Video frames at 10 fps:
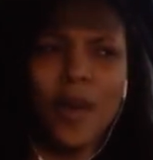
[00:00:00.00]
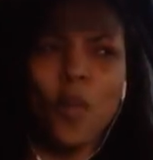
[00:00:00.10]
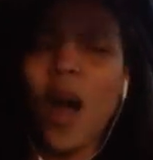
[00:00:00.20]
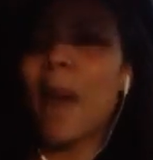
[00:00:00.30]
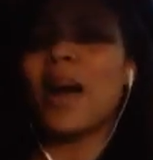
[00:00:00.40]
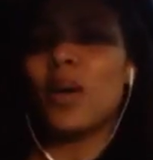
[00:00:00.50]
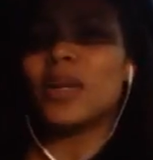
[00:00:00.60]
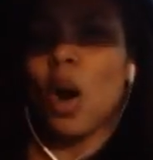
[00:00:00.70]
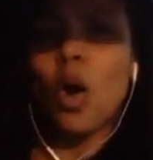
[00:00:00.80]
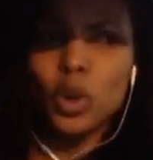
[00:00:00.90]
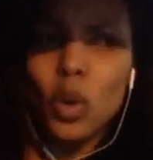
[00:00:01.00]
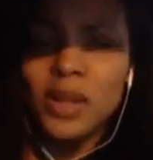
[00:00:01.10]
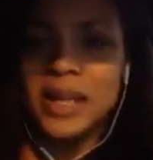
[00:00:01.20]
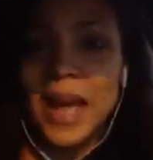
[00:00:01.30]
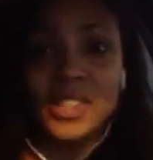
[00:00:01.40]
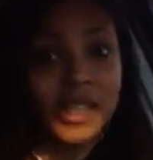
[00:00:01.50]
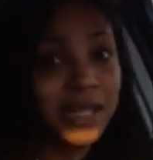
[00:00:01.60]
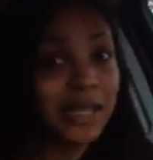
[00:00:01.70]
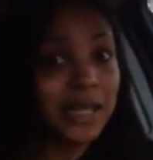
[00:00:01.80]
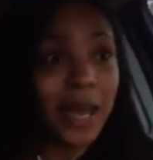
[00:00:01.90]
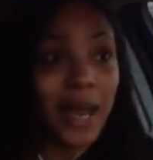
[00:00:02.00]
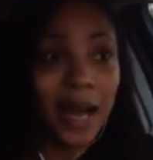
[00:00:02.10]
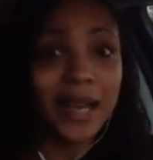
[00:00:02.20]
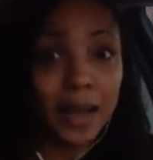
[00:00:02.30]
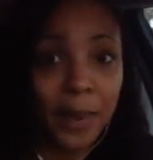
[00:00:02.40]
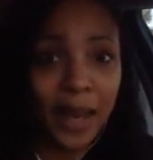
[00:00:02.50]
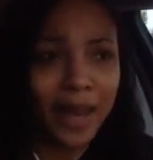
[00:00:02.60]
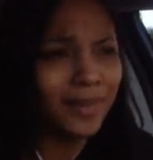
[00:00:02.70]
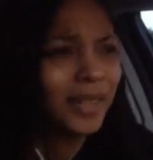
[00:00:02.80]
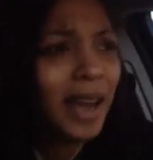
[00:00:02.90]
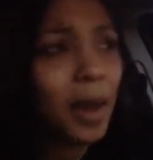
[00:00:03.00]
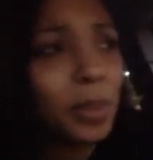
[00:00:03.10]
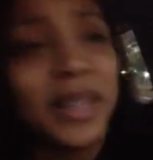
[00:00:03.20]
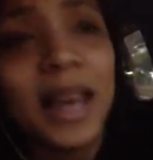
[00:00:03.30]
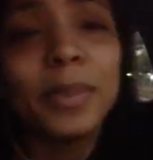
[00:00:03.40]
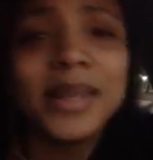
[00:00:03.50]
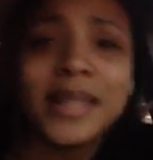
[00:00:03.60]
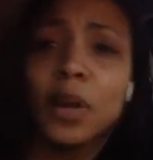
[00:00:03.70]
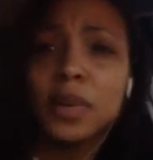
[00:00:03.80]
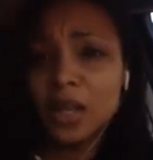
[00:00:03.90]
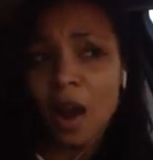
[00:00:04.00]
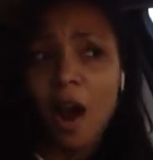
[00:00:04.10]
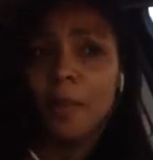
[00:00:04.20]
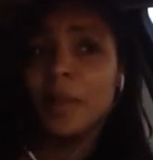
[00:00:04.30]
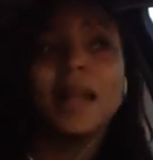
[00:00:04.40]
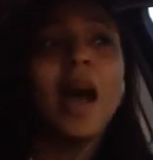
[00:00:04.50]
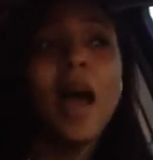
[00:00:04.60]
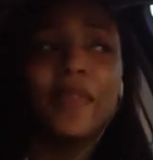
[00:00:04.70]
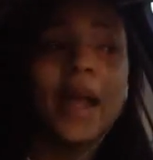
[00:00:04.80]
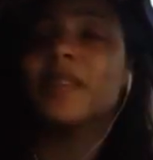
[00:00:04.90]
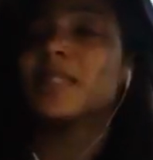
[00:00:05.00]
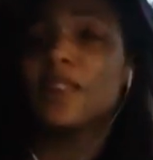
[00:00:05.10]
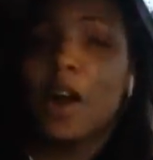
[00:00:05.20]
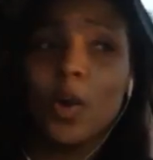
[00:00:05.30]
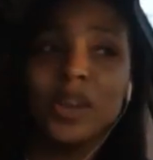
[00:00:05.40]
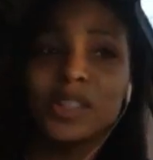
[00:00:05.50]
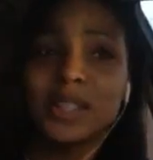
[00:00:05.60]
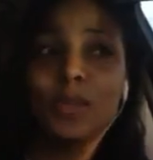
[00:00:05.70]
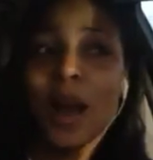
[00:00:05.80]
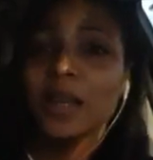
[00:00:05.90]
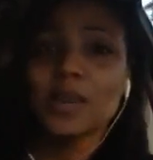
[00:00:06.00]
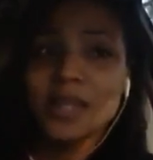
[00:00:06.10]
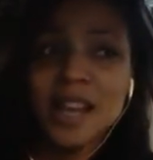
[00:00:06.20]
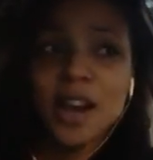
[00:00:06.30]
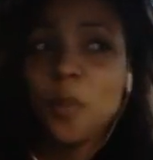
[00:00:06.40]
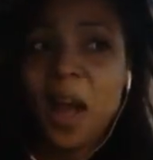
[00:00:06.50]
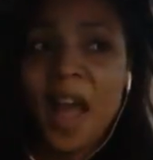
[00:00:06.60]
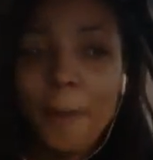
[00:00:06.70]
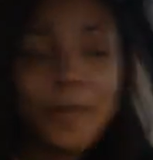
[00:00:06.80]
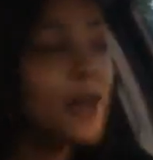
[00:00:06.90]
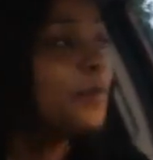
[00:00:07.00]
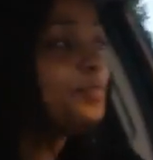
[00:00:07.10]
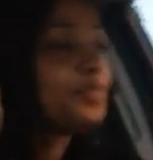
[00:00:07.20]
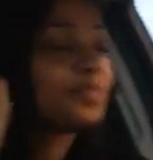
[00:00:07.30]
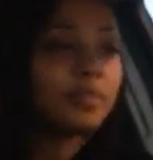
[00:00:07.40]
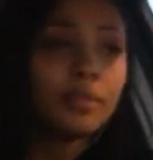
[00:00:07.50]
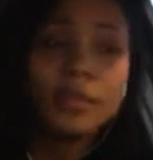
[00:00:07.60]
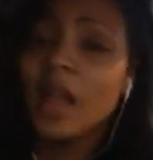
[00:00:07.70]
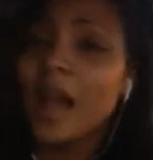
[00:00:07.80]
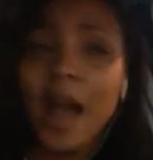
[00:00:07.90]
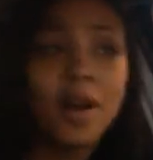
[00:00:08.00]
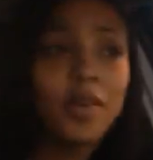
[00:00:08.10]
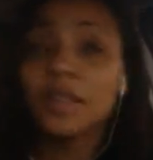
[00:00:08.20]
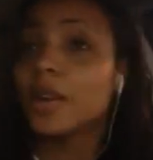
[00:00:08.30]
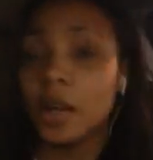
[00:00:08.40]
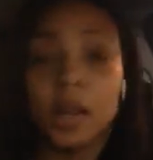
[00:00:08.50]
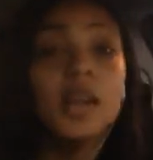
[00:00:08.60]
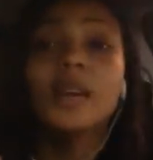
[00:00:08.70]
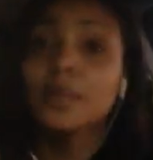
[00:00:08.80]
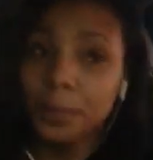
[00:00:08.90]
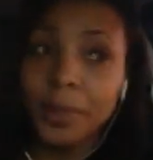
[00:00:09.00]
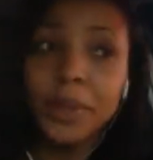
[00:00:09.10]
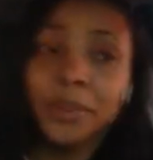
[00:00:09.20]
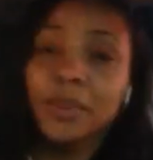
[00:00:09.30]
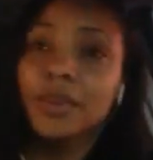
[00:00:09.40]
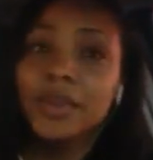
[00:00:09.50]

Why am I going to hold on to that just to say I got a man? Child, please, I'd be single in a heartbeat and I have to answer y'all questions. Why are you single? What happened? I don't, boo.